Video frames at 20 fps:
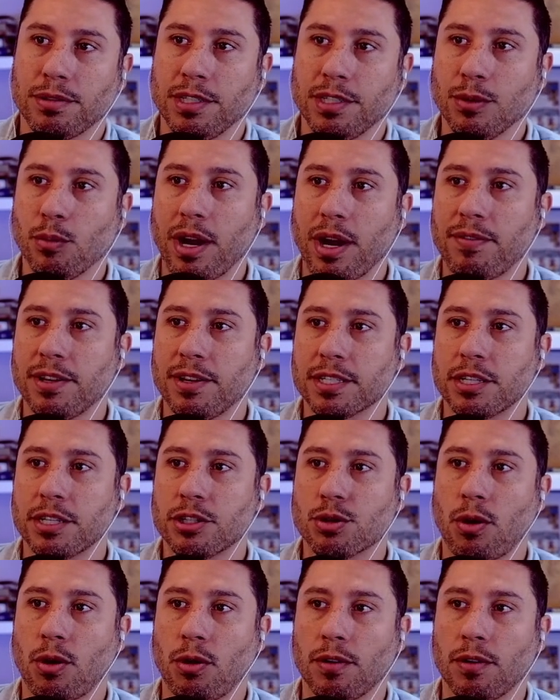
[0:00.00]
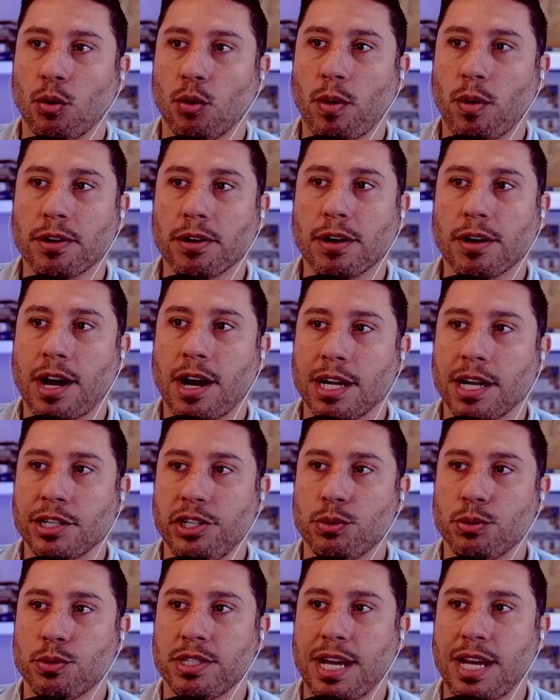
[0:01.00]
your wife has control over whether or not
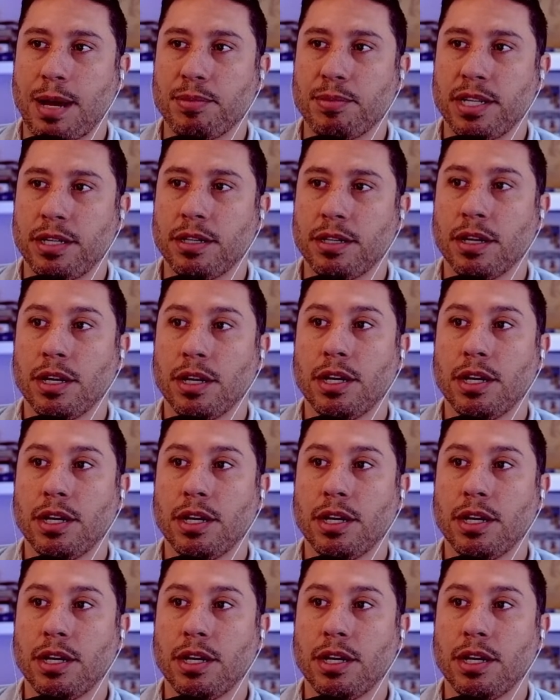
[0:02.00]
she's receptive